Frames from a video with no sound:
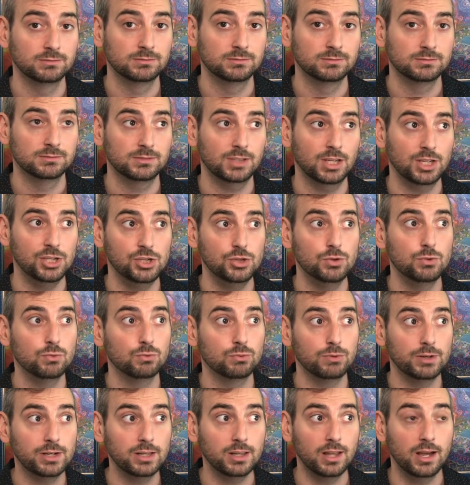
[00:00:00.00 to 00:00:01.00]
and you
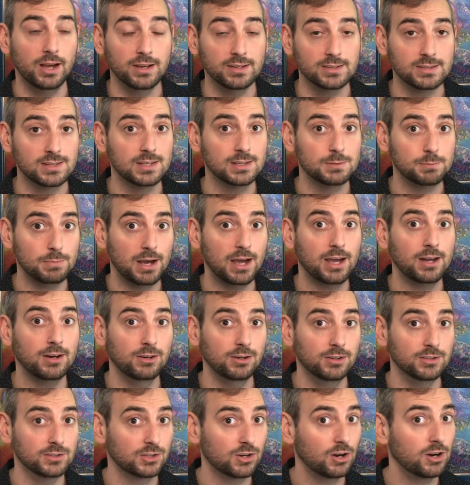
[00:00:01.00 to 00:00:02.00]
realize this pattern
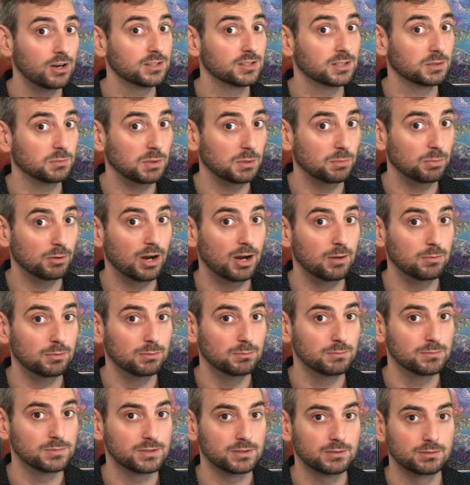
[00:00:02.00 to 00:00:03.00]
is causing me
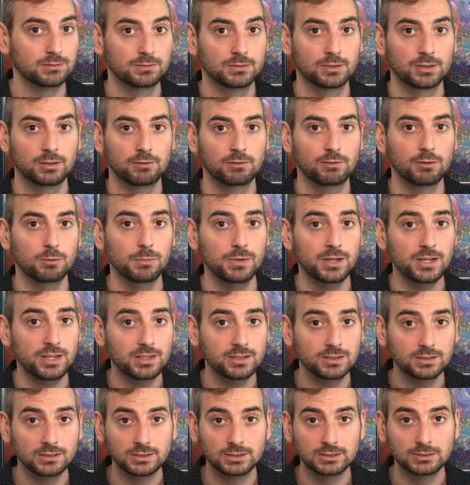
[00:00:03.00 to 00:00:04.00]
problems. For
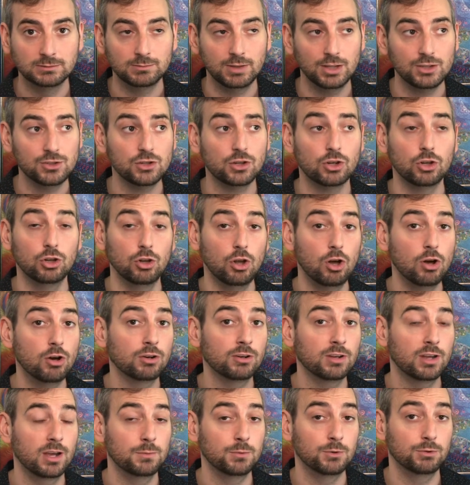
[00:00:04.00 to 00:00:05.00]
me, it took a long
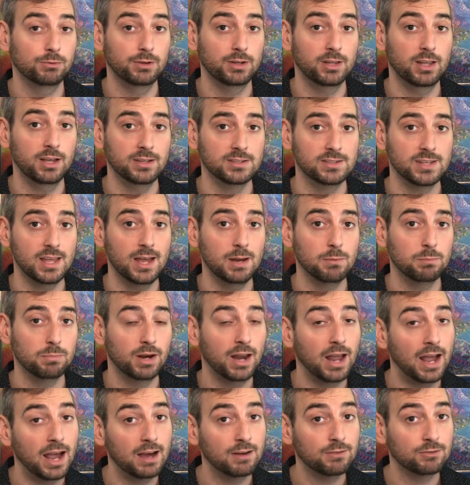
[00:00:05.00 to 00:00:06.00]
time to realize that, but
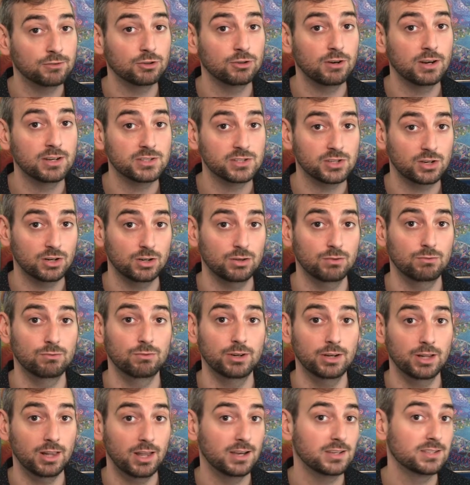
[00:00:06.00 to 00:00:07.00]
after I started
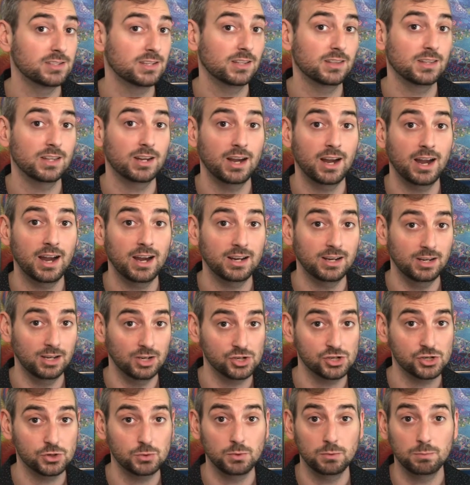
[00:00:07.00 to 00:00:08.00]
realizing that I had an
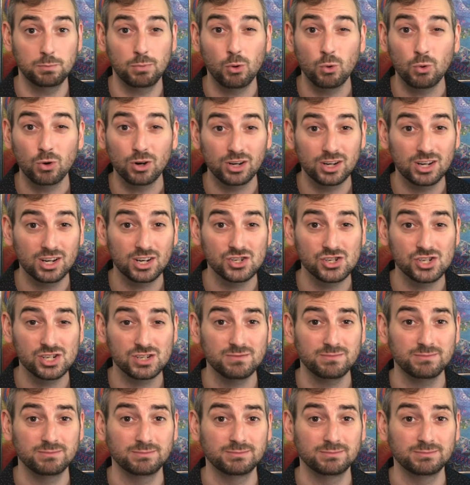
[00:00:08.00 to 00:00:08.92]
issue with porn addiction,